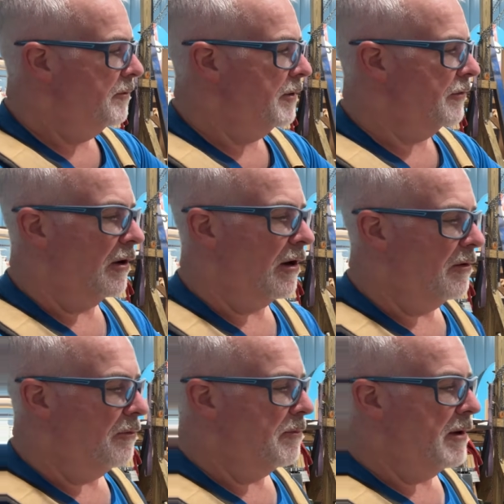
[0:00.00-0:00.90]
piece of
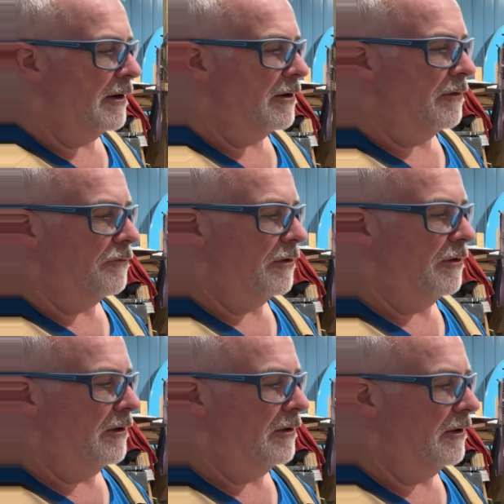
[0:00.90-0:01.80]
hardware back on for
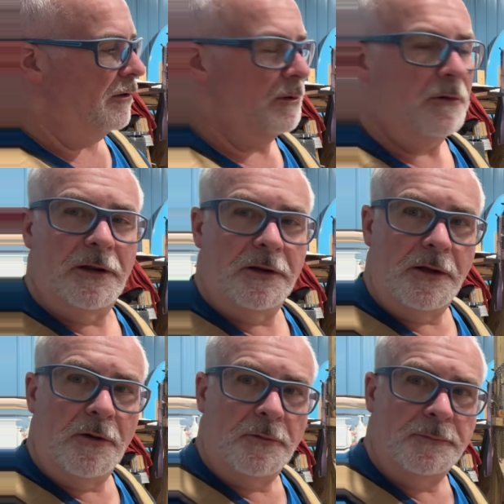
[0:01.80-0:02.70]
good, it'll be ready to
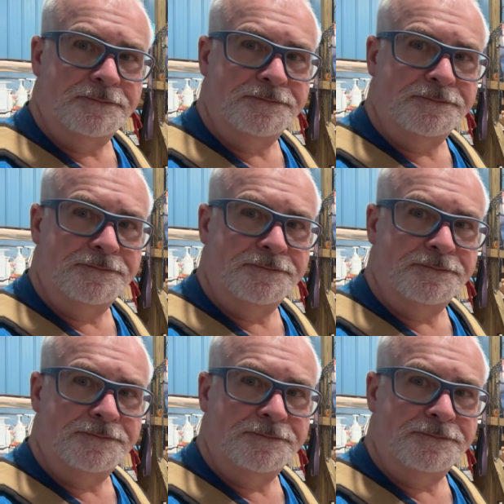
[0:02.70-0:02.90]
go.